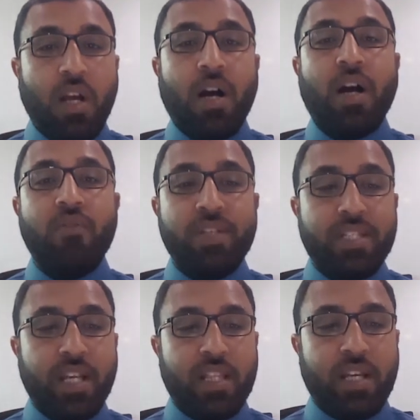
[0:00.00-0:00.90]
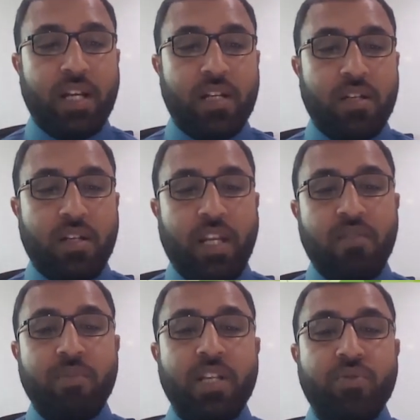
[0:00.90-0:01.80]
Always check that
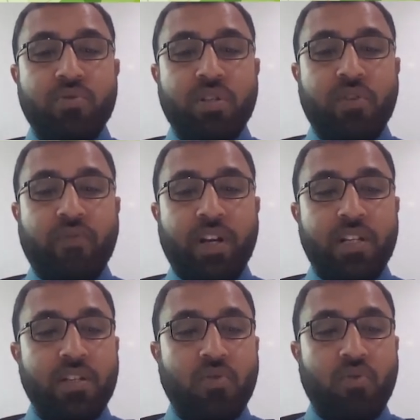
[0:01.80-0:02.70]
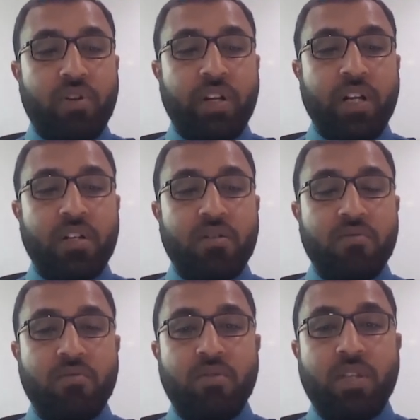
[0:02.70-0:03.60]
any milestones are defined in the contract.
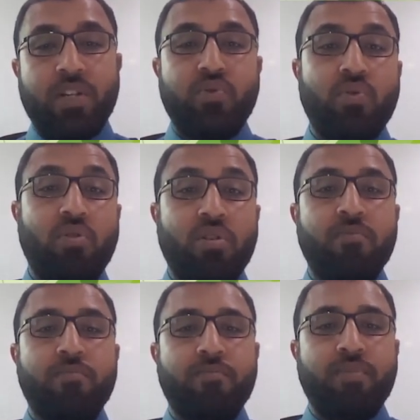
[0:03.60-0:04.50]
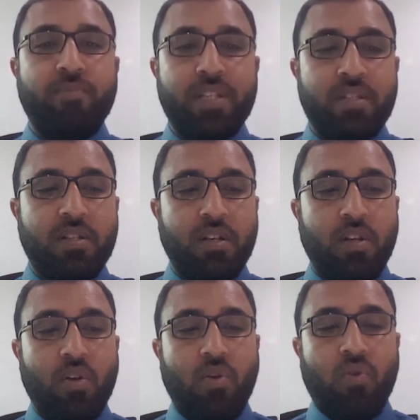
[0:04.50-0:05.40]
That should not be missed.
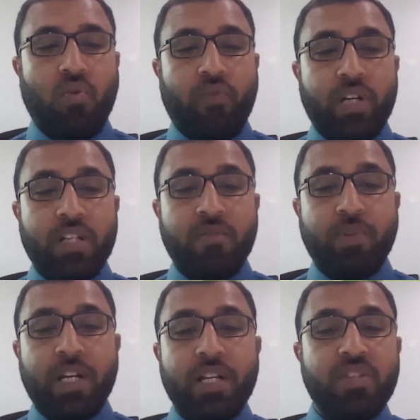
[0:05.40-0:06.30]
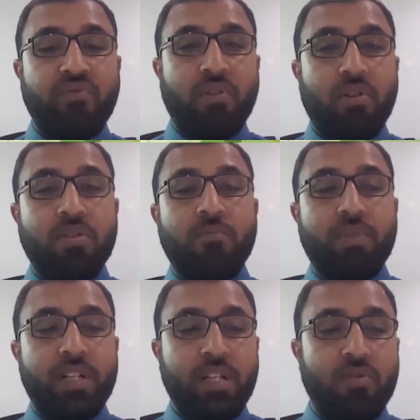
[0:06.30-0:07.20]
What are the penalties for not
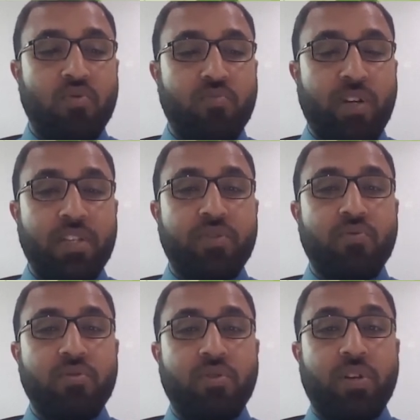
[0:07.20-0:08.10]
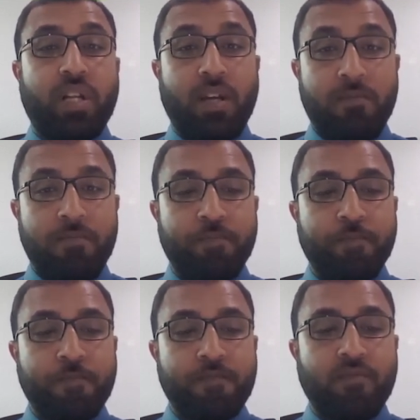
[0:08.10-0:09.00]
completing those milestones on time?
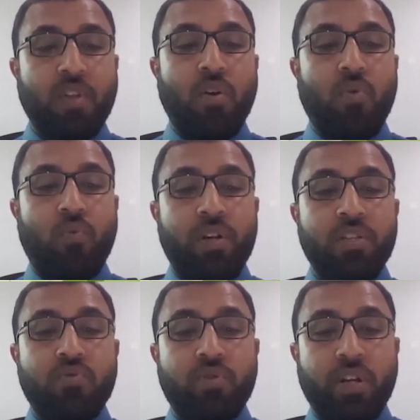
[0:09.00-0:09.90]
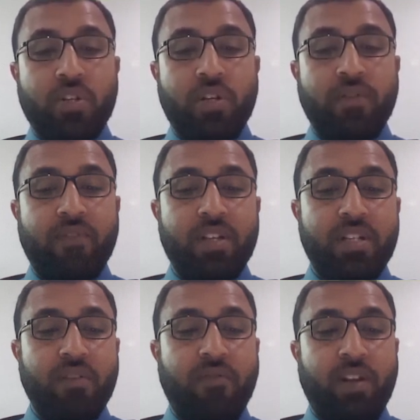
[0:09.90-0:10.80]
What is contractual
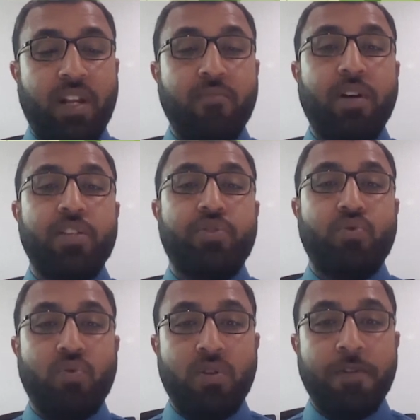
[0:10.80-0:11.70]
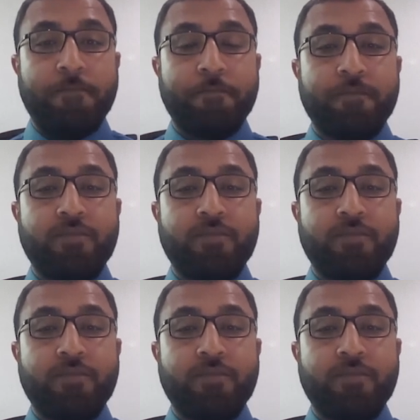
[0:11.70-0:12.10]
definition for any milestone?